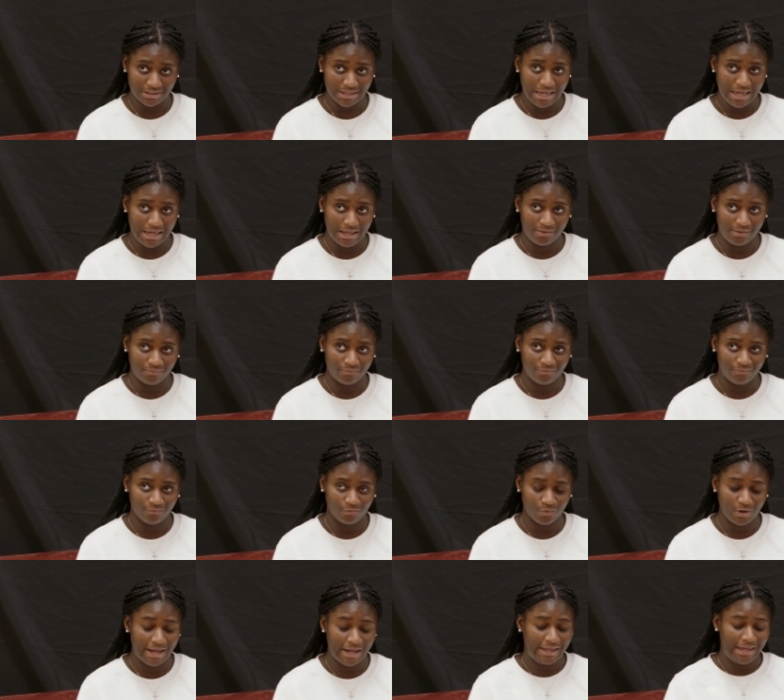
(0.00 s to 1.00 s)
And
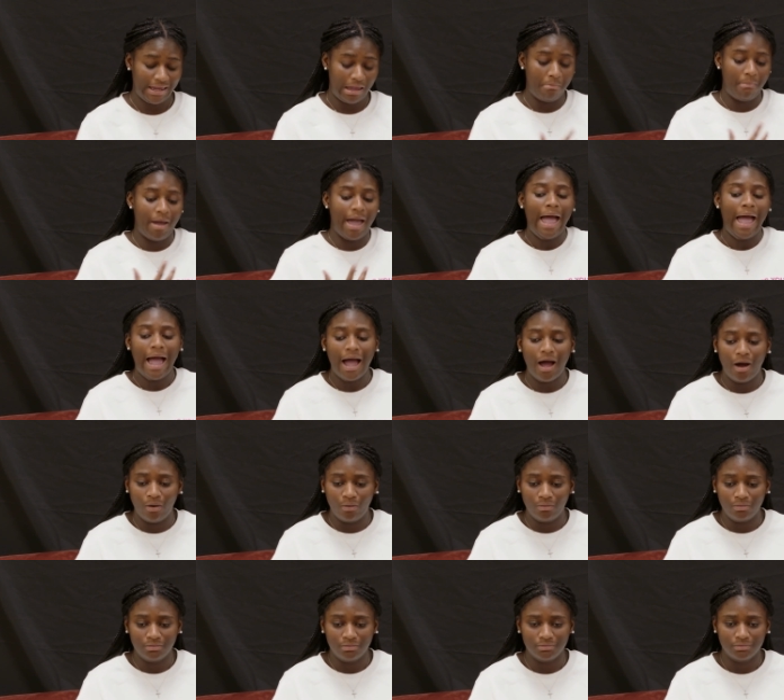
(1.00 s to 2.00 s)
when I came out